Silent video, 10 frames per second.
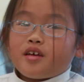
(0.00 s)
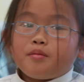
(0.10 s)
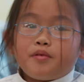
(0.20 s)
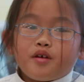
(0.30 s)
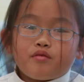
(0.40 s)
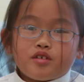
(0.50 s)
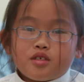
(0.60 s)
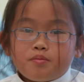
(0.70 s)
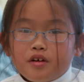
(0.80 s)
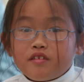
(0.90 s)
being
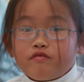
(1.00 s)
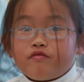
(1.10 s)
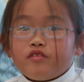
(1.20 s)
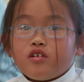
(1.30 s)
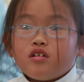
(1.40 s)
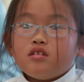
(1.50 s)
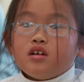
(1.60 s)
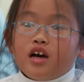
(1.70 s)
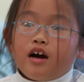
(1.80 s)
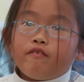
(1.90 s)
respectful,
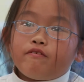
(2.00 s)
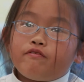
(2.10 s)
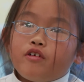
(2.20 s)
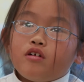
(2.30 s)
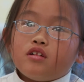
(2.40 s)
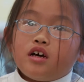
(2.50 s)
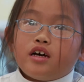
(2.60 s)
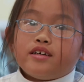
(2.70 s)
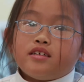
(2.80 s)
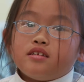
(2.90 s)
helpful,
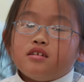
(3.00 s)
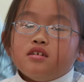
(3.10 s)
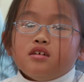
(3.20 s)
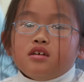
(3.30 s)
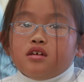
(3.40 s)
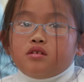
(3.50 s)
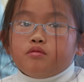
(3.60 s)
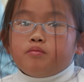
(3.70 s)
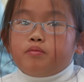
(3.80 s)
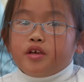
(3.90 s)
and
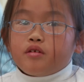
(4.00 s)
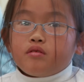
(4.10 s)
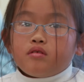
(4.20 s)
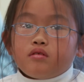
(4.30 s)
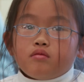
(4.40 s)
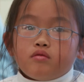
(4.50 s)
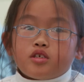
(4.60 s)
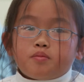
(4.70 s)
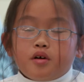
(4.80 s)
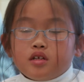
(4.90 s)
being
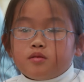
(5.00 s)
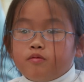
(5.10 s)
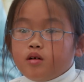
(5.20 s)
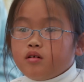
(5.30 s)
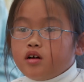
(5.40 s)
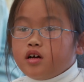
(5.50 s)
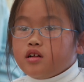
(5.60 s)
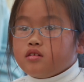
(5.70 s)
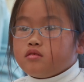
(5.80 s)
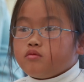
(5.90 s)
responsible,
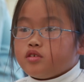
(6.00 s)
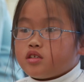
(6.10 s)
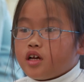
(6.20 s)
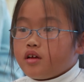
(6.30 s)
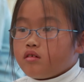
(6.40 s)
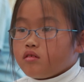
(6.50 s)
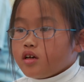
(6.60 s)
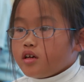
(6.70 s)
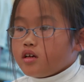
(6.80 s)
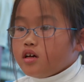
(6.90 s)
and
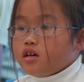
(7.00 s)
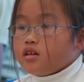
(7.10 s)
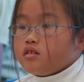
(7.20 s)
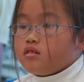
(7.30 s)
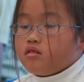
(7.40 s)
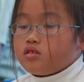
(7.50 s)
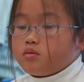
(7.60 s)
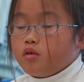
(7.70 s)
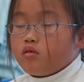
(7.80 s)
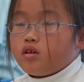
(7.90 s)
recycling, and no
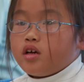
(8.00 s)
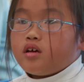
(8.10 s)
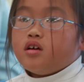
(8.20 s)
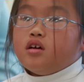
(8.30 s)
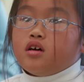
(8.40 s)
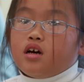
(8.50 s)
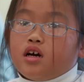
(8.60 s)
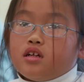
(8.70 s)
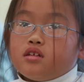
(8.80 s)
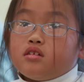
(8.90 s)
smoking.
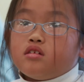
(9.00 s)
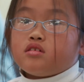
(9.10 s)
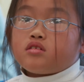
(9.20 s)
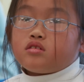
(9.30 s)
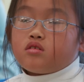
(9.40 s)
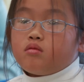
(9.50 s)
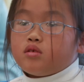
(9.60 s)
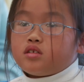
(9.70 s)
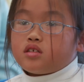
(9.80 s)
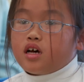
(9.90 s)
And there's so
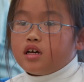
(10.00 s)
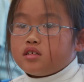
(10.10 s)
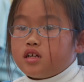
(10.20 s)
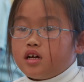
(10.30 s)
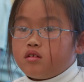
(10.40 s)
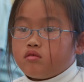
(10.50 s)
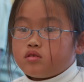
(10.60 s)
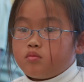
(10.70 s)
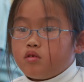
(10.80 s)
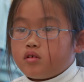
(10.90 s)
much signs that no
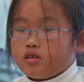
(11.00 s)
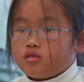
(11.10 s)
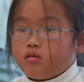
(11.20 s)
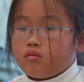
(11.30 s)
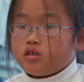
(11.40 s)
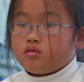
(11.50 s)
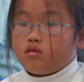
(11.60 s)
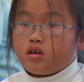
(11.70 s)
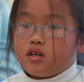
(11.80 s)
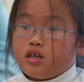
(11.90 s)
smoking so much,
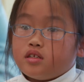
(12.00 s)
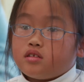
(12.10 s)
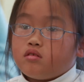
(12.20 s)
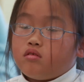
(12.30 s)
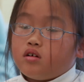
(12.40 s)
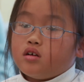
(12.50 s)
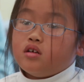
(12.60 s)
or guns, or